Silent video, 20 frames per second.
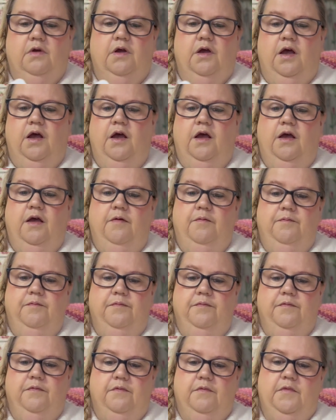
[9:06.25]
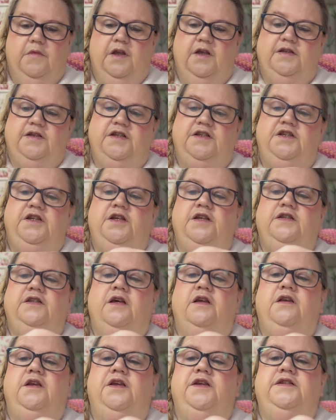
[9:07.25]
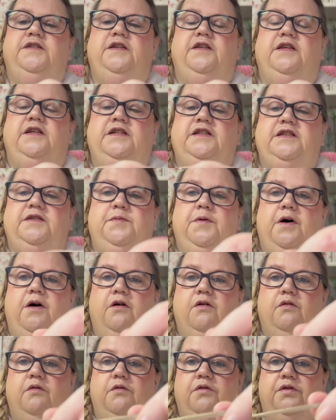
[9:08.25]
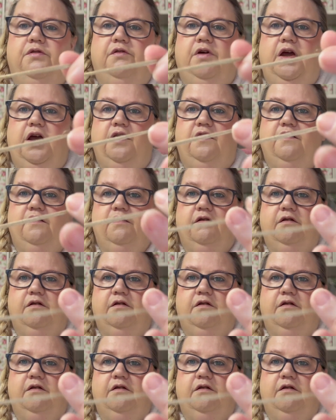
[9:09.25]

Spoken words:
So it's done using this sparkle thread.